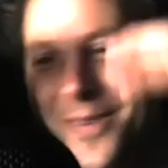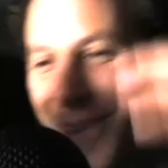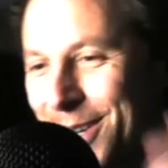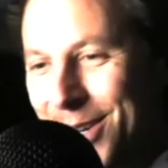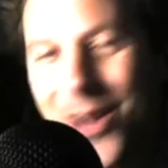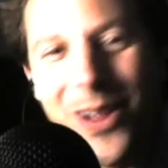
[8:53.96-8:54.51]

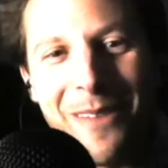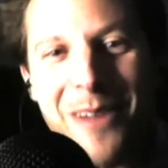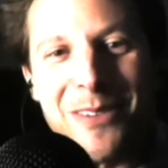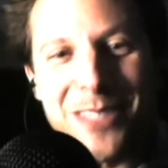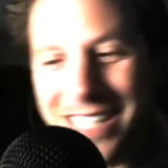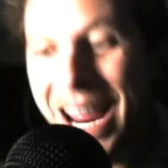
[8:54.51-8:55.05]
commercial I've
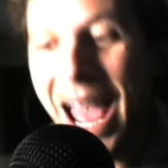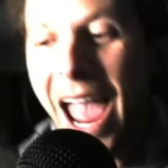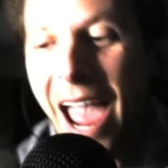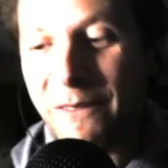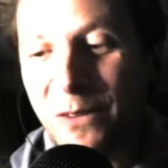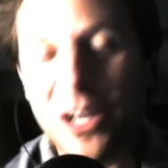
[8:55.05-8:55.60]
ever seen.
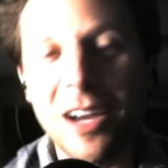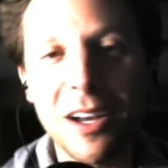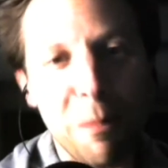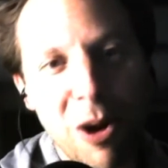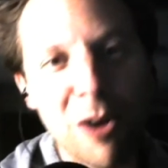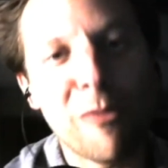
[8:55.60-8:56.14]
If you're gonna
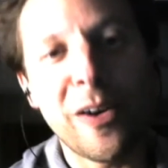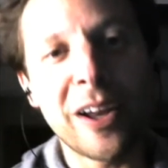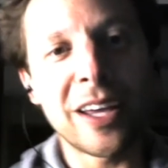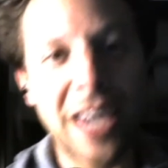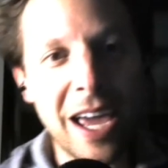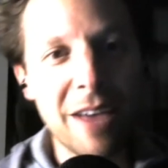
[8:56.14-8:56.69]
poke fun
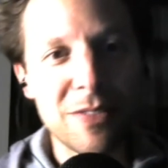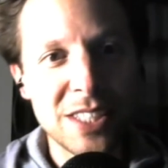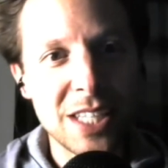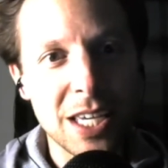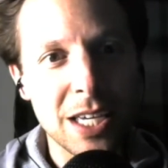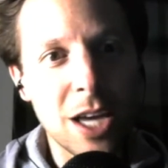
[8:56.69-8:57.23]
at
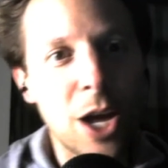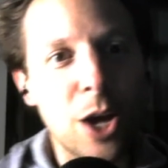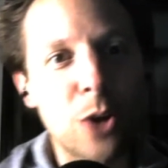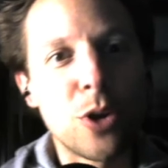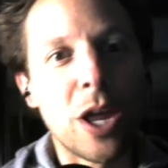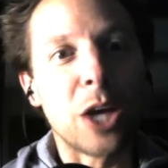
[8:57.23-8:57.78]
KFC,
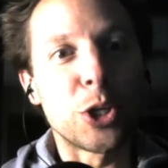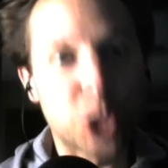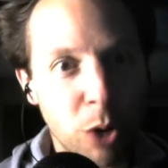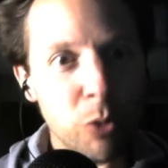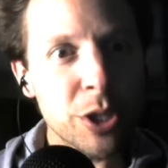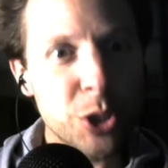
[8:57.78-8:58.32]

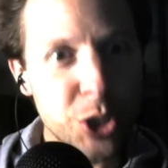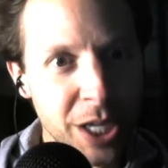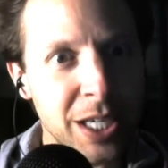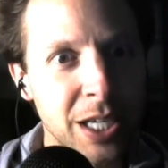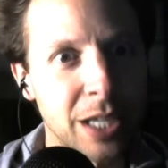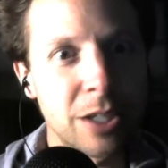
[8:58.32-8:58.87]
show the
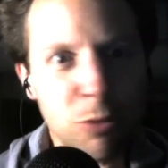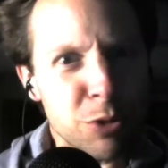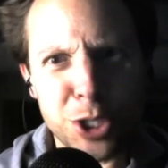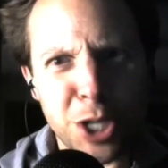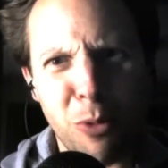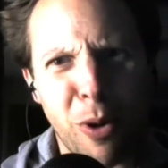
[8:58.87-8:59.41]
chicken. Don't
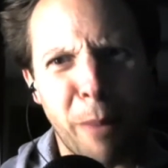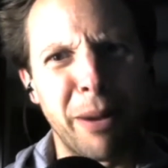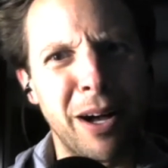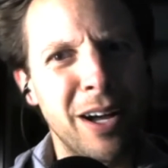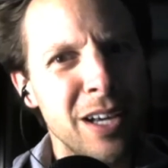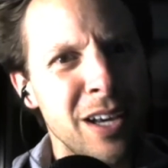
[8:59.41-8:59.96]
show a
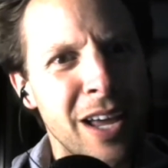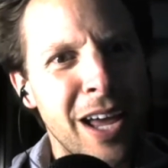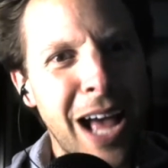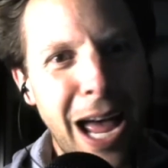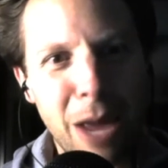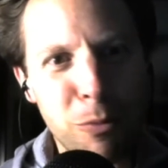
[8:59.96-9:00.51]
bun.
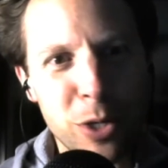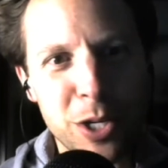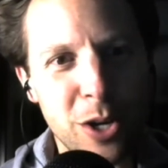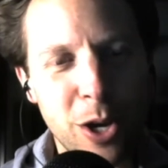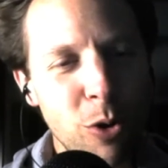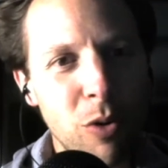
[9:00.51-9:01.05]
I
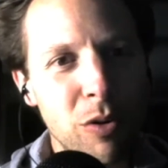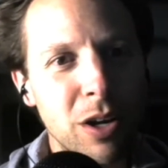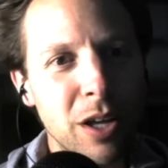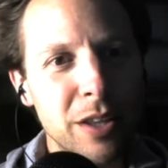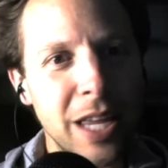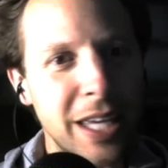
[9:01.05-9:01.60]
wouldn't know
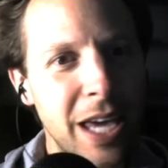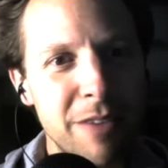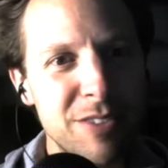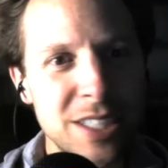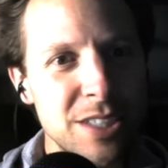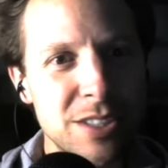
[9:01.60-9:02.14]
that
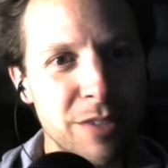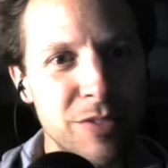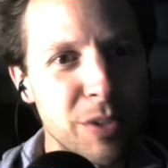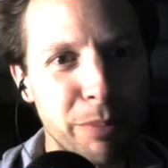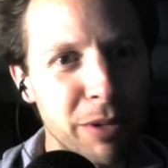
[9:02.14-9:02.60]
KFC served a